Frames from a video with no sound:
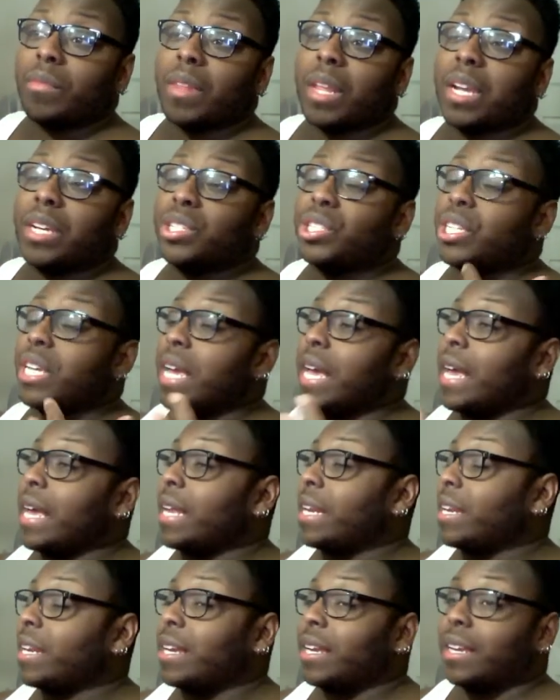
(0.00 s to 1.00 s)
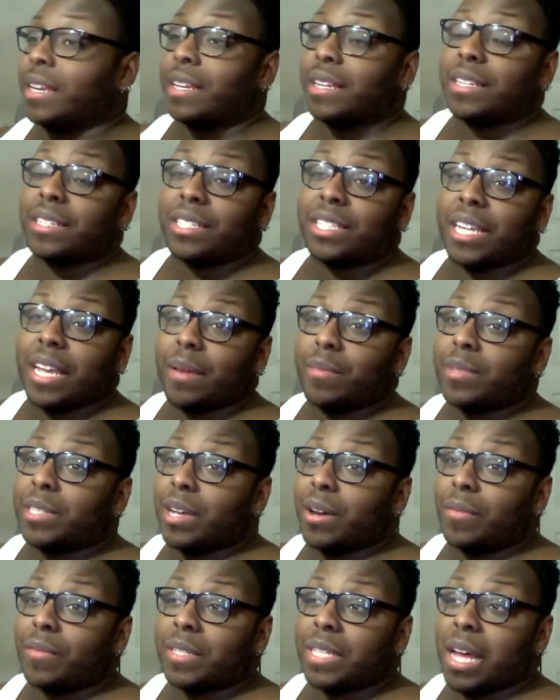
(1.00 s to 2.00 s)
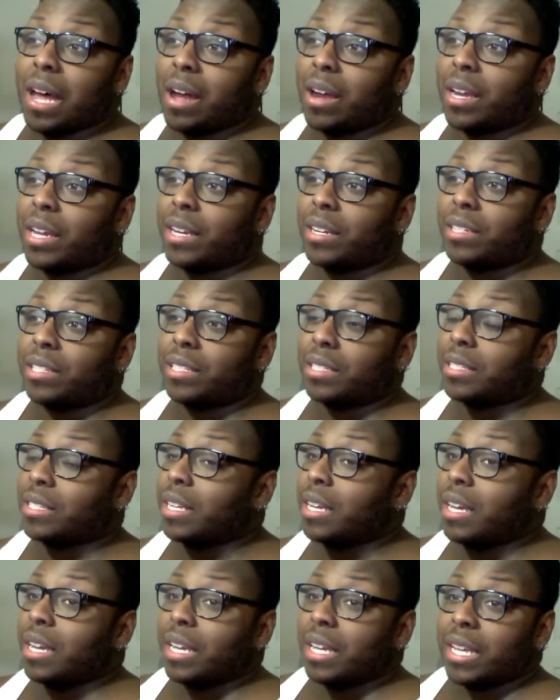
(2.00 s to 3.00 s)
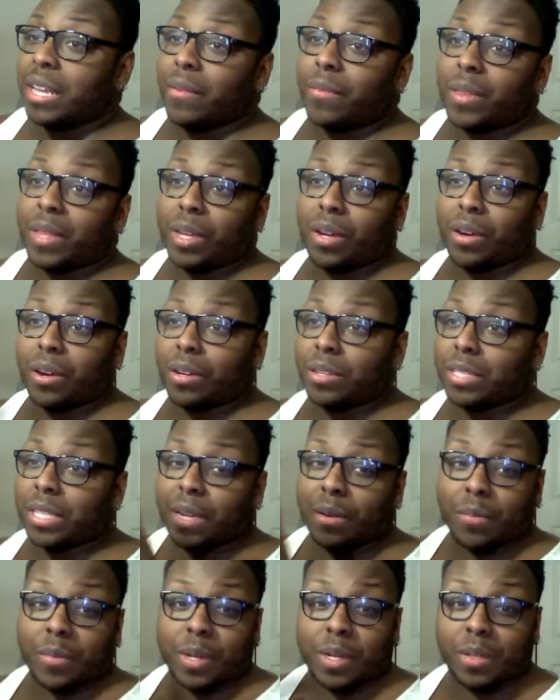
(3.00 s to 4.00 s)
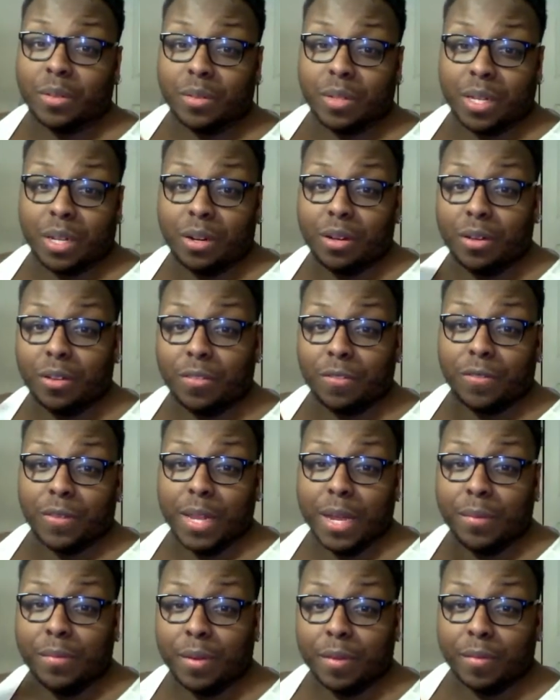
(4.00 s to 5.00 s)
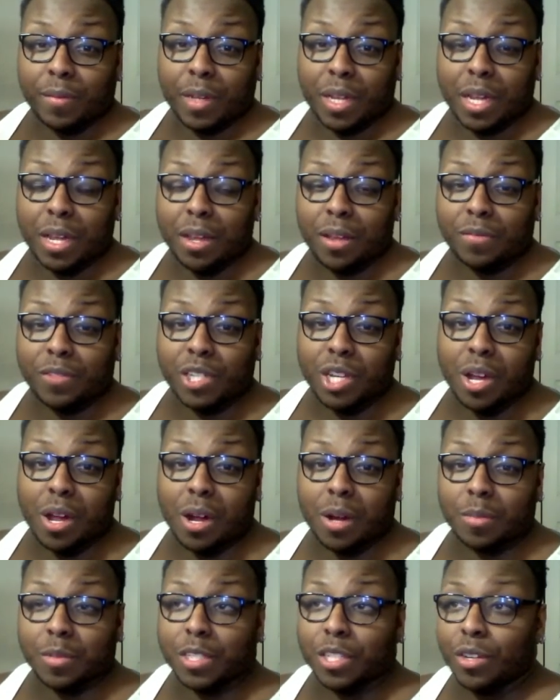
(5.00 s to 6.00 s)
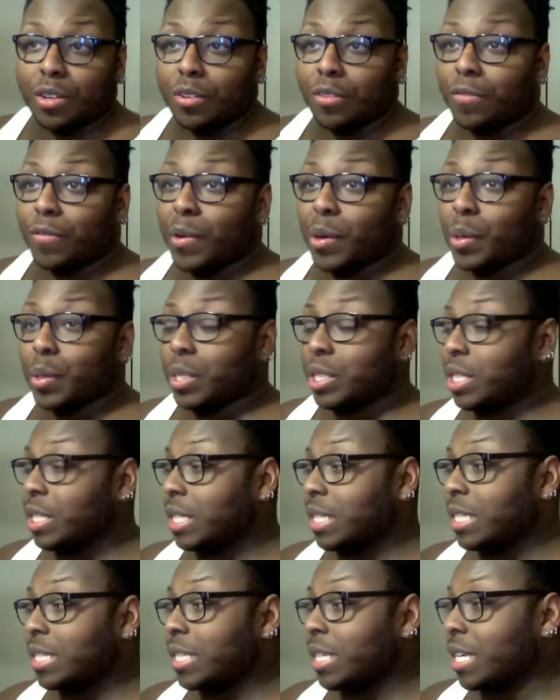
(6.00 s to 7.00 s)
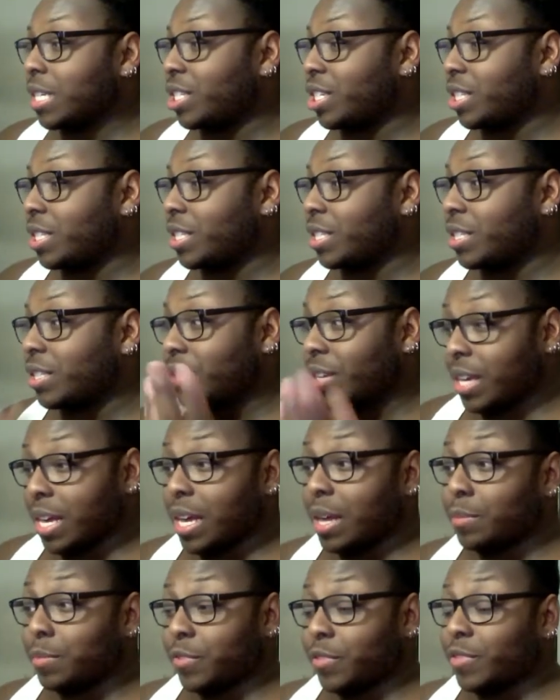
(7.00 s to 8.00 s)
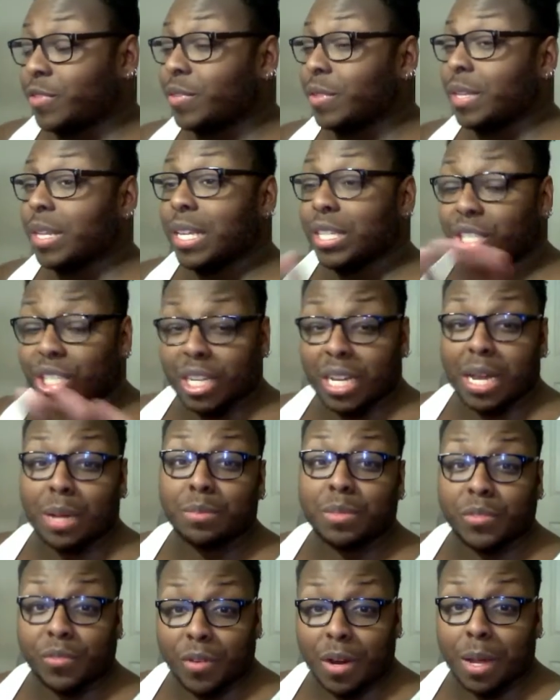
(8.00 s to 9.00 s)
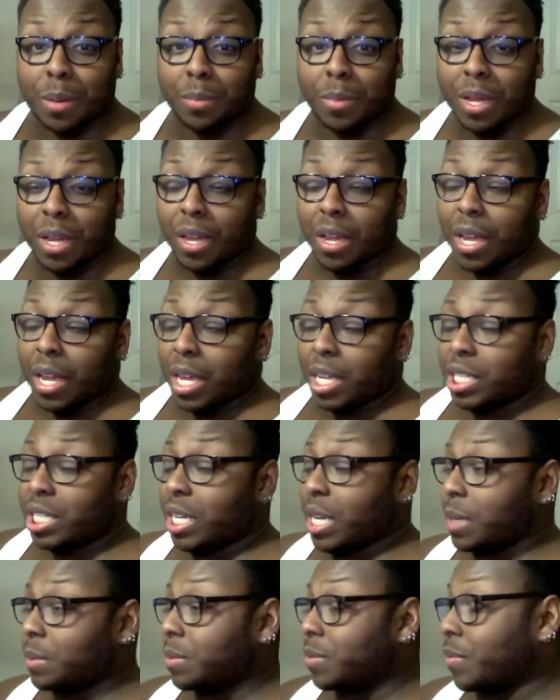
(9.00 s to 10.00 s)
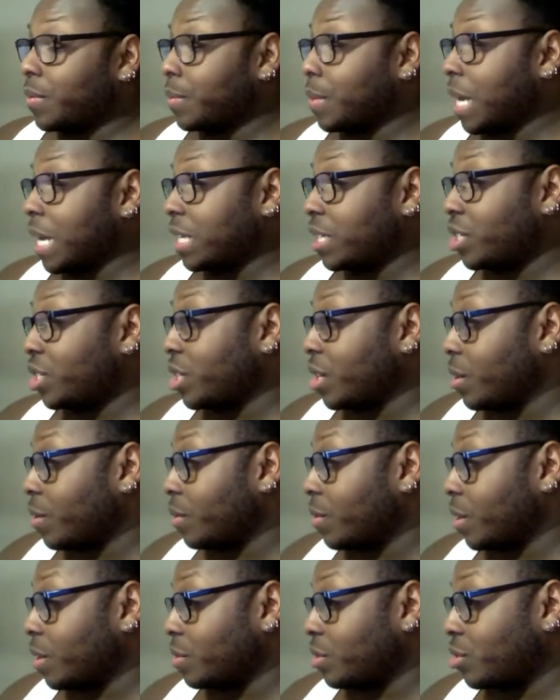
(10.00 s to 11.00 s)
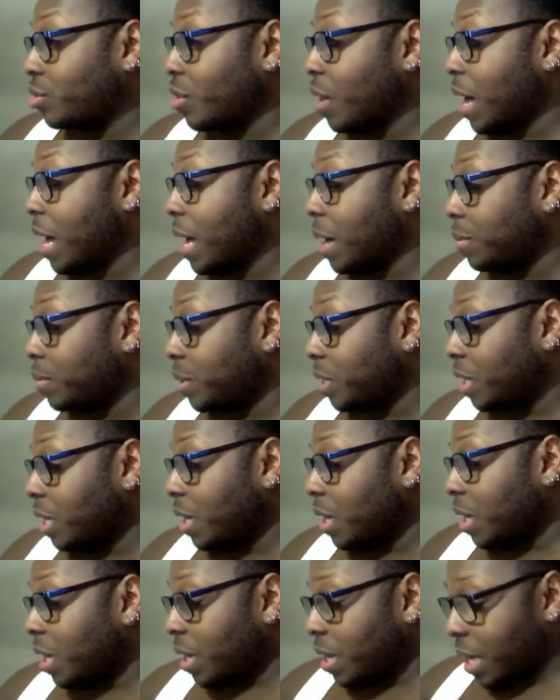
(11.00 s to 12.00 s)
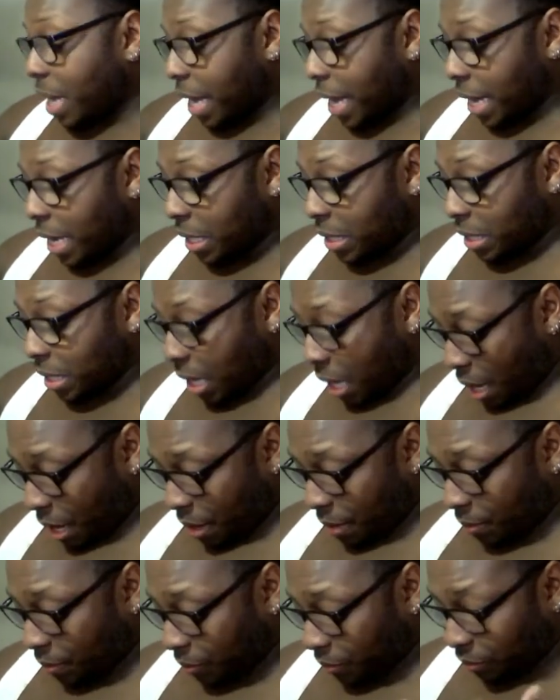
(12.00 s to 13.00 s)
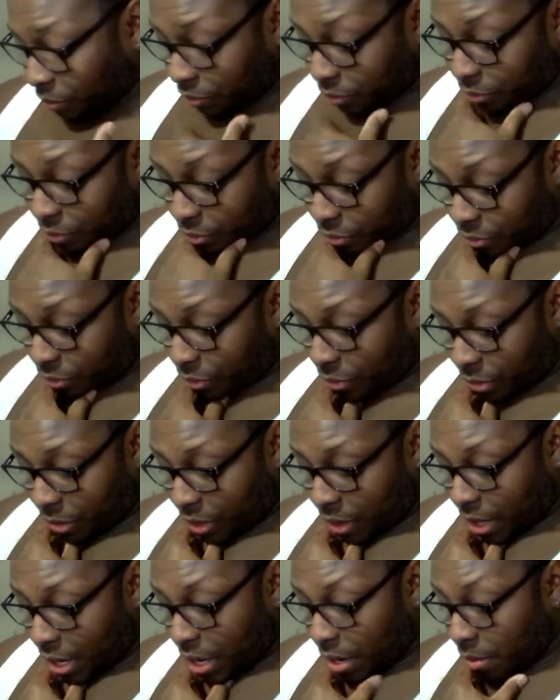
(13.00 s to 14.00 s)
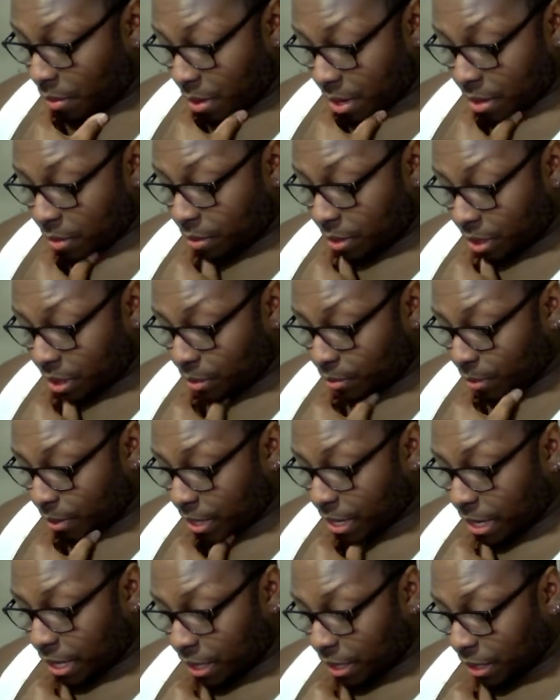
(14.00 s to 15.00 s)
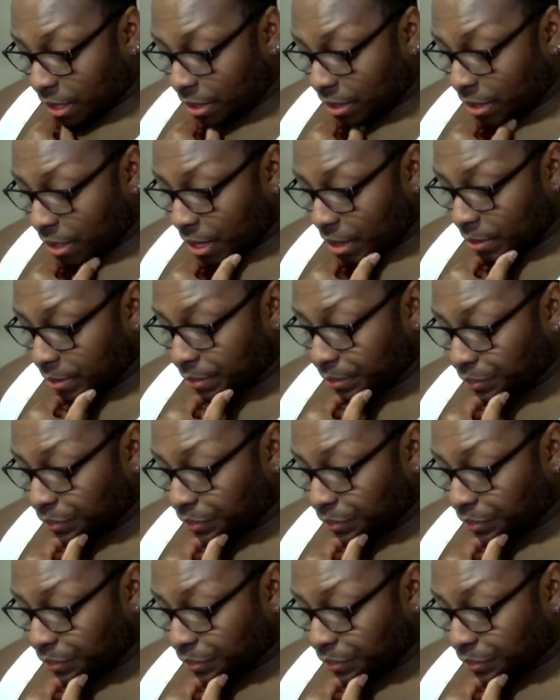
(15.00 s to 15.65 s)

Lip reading: Shay was over talking and just giving the girls that real good old flavor of love, charm, school foolishness that she comes from. She comes from that show, those tribes, and it was just ridiculous. So.